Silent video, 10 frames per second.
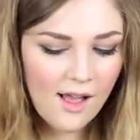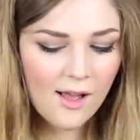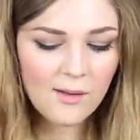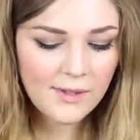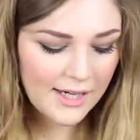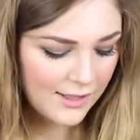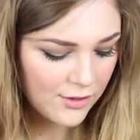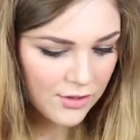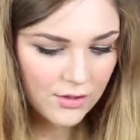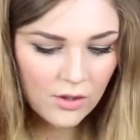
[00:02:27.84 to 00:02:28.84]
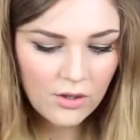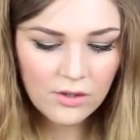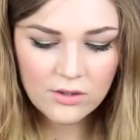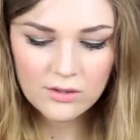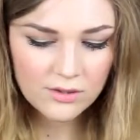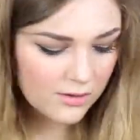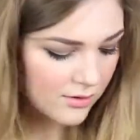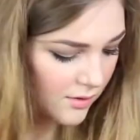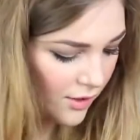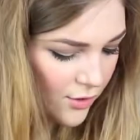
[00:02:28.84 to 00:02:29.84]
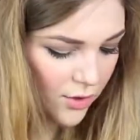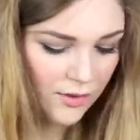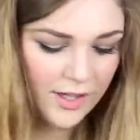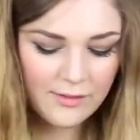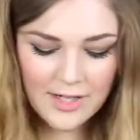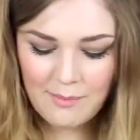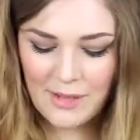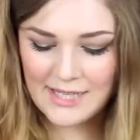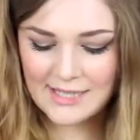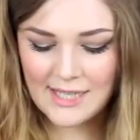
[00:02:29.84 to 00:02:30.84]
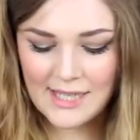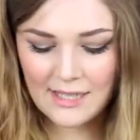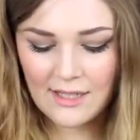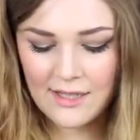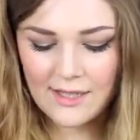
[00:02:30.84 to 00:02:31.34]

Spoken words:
And I just got a sort of like really basic